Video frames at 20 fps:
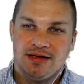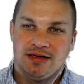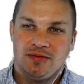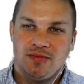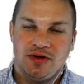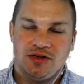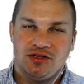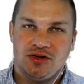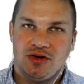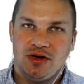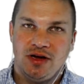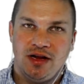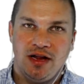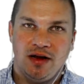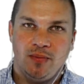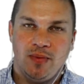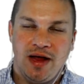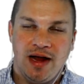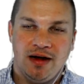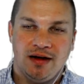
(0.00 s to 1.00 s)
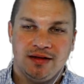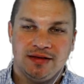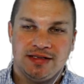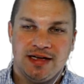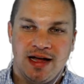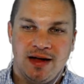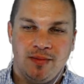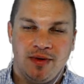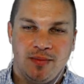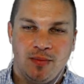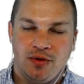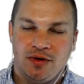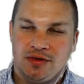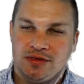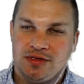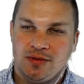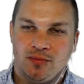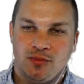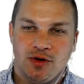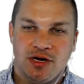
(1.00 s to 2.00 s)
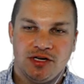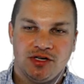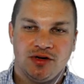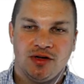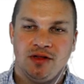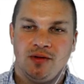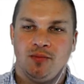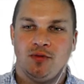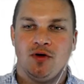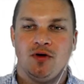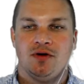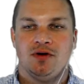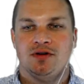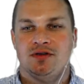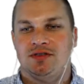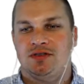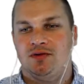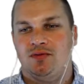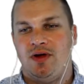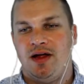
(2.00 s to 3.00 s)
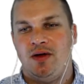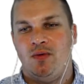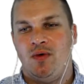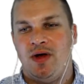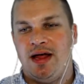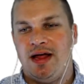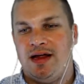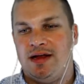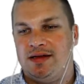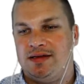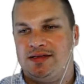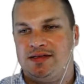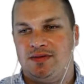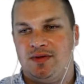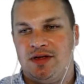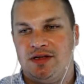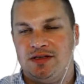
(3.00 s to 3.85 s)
make sure you're getting paid on time, and putting some pressure on the brokers the right way is